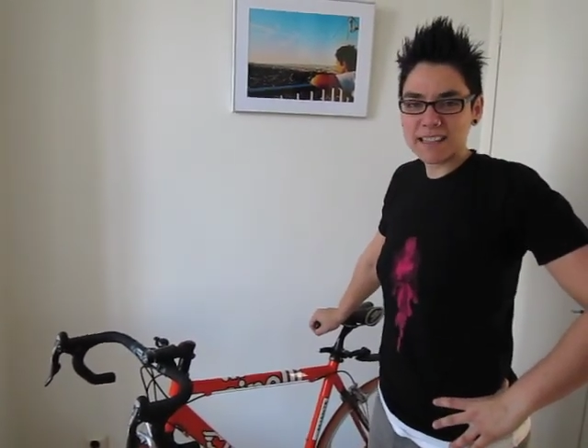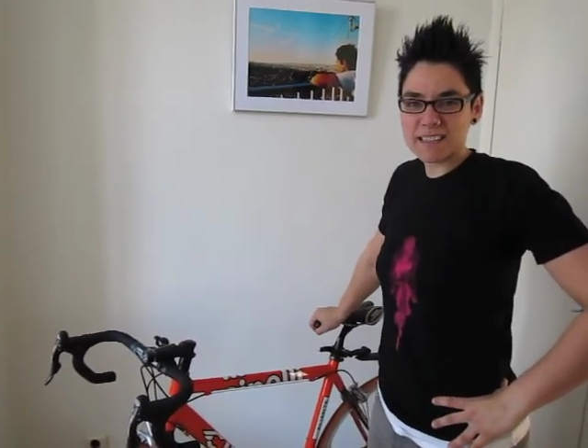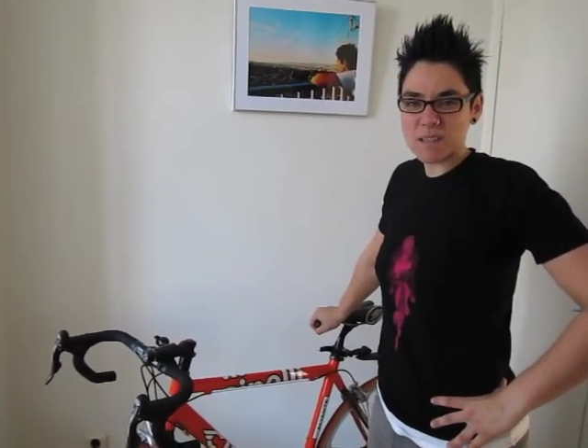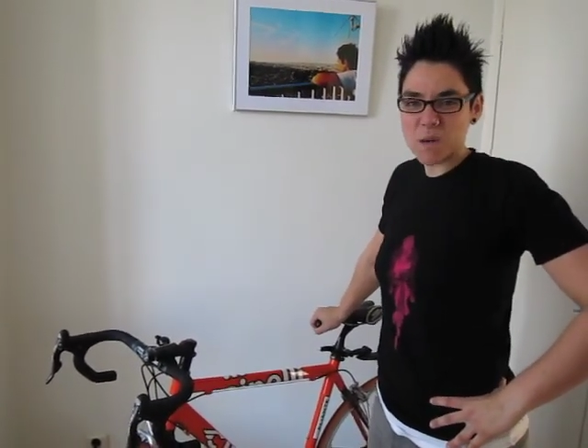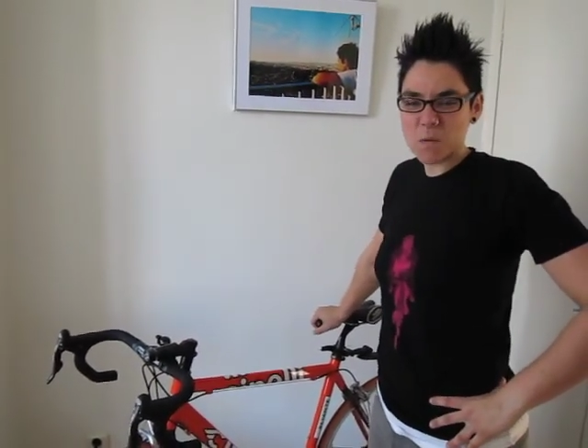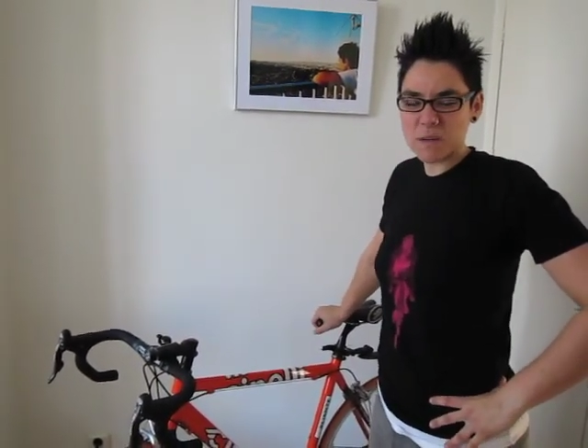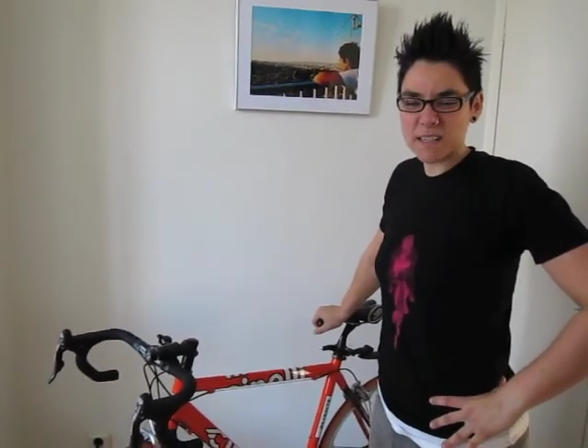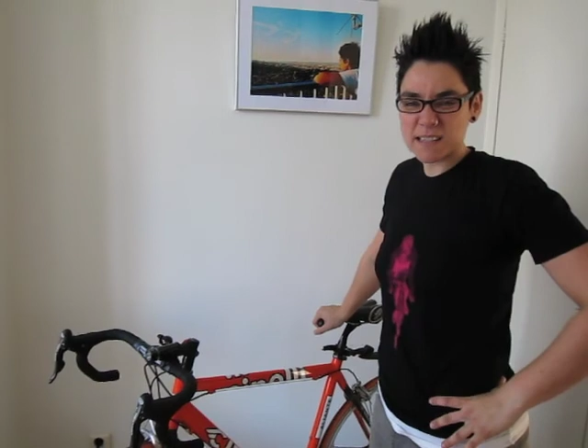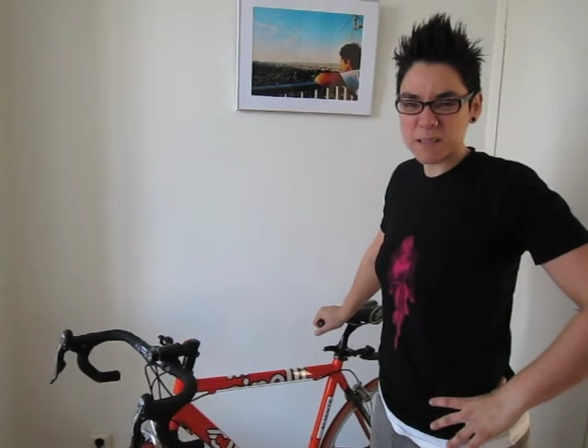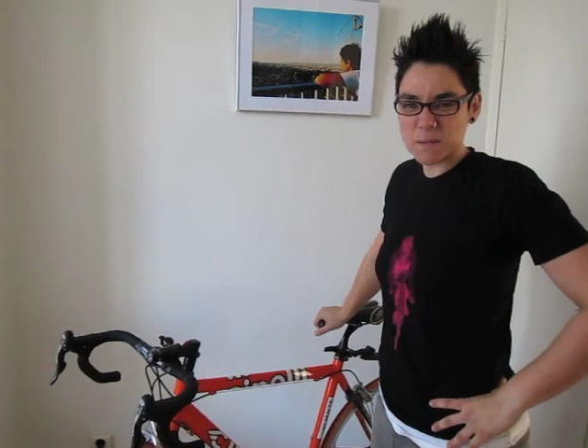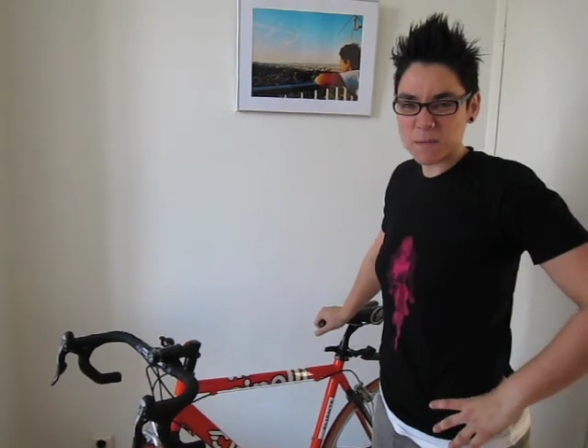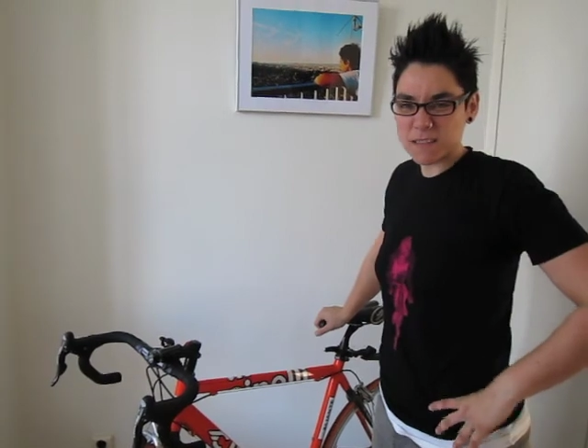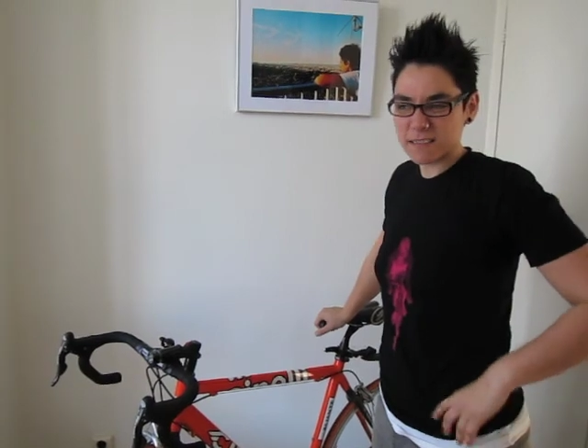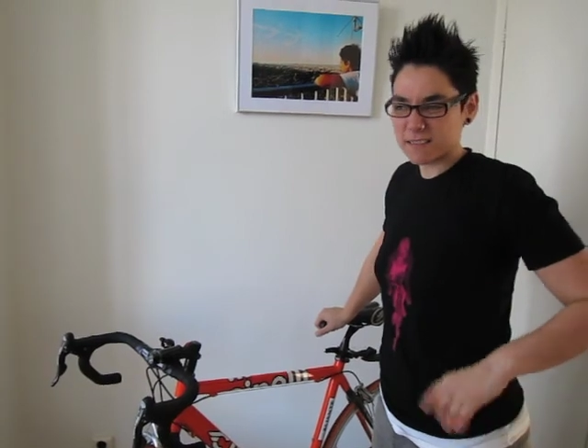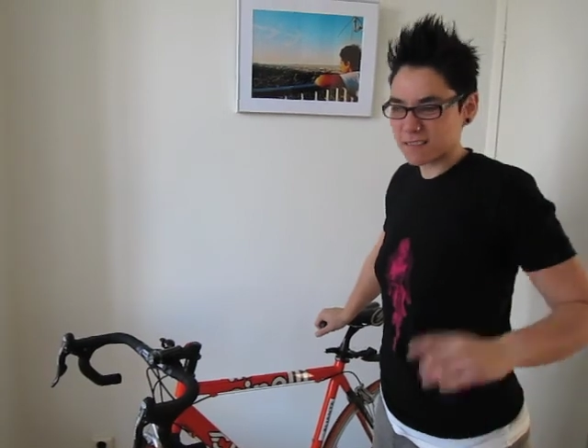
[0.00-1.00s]
so I wanted
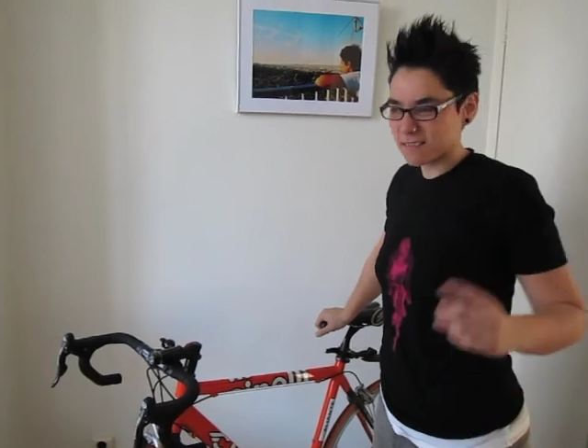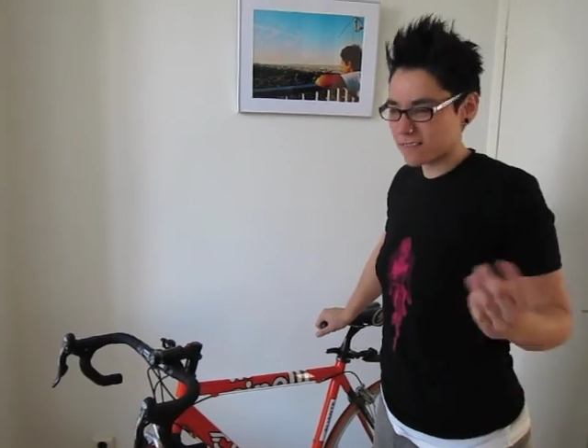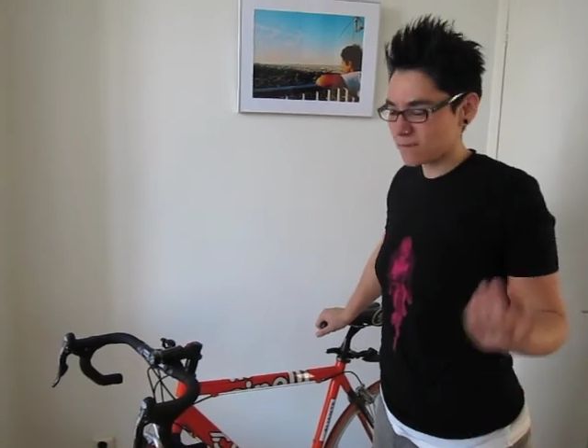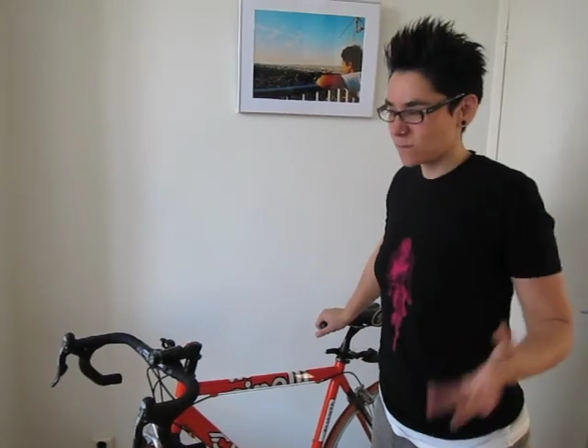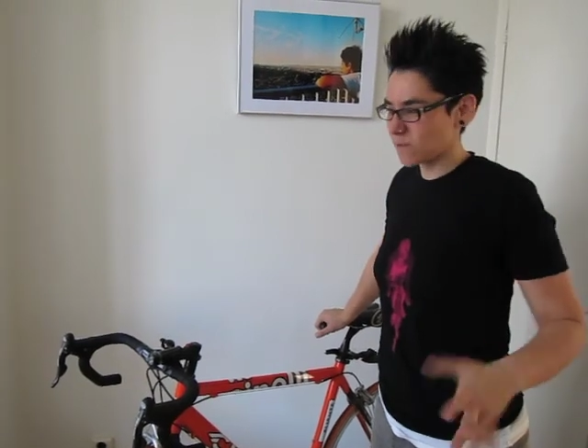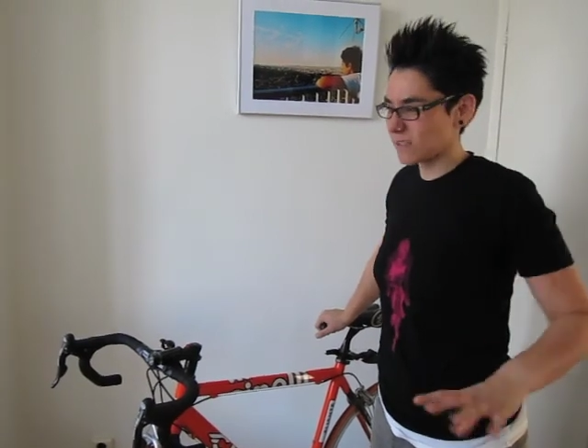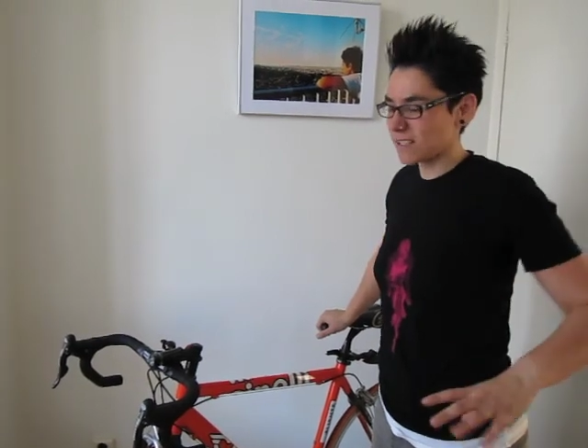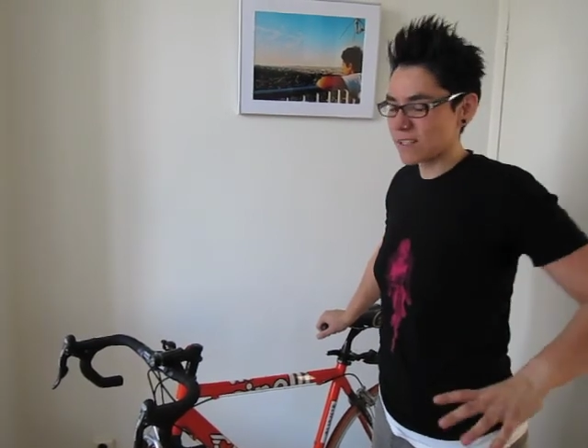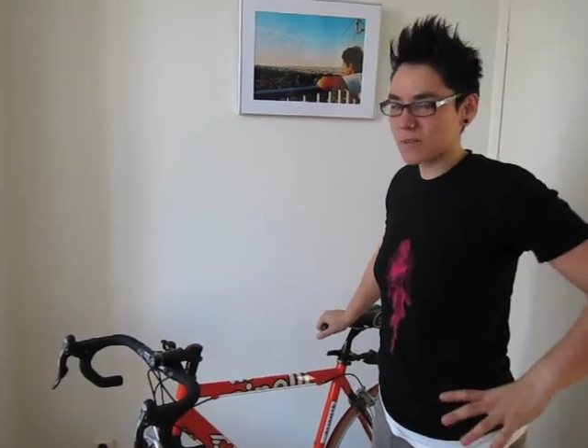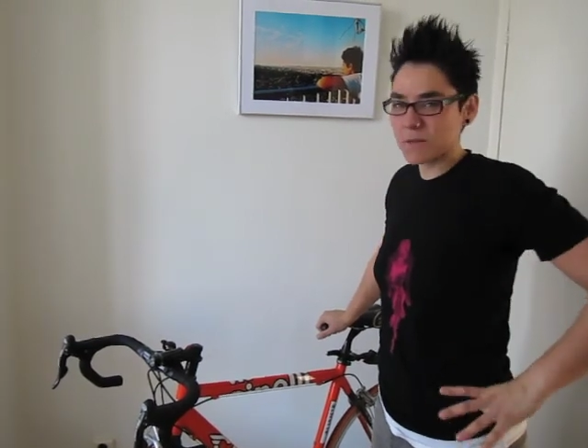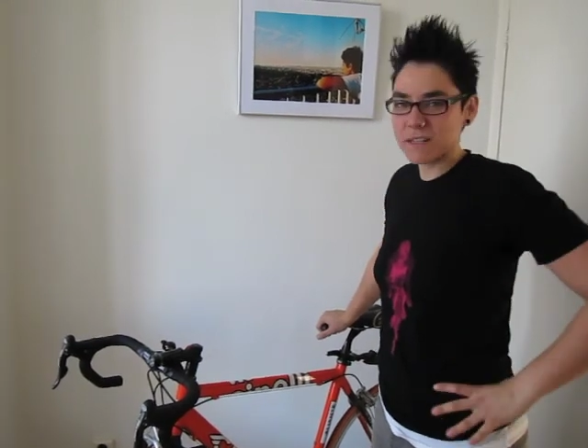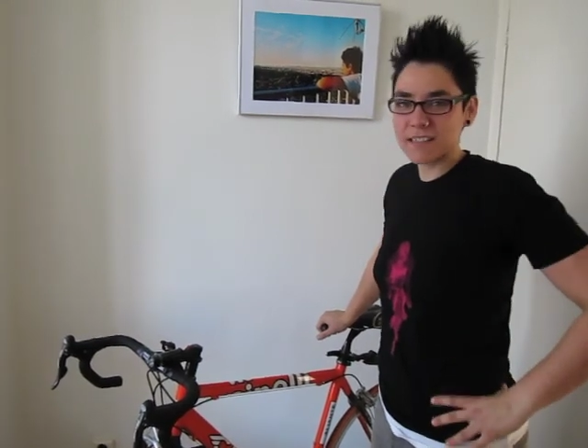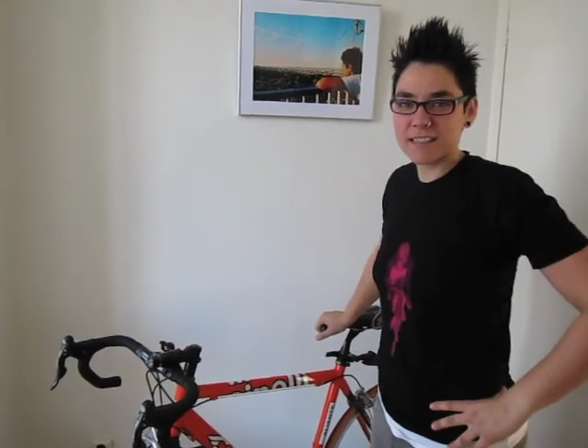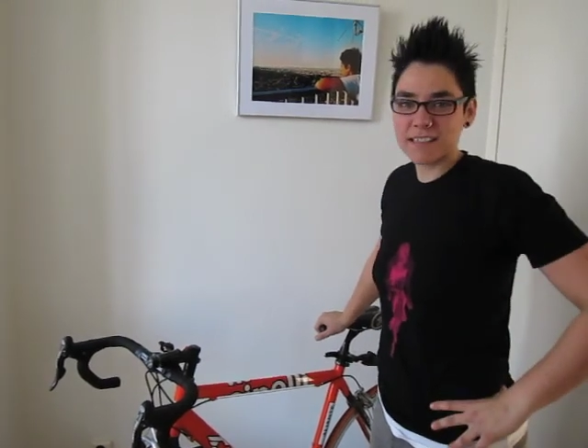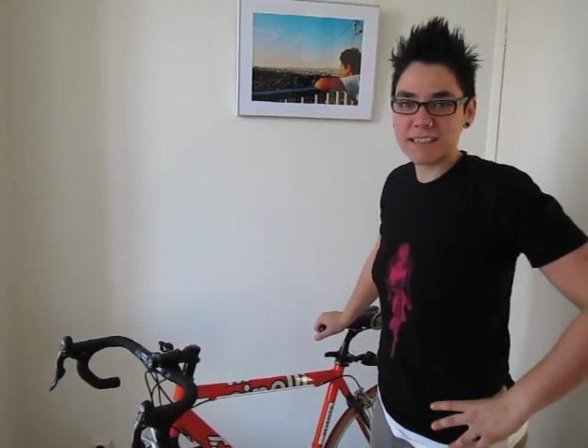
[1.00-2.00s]
something really
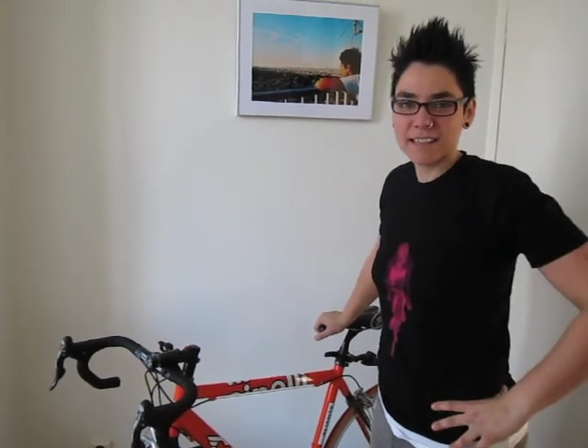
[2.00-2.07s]
quick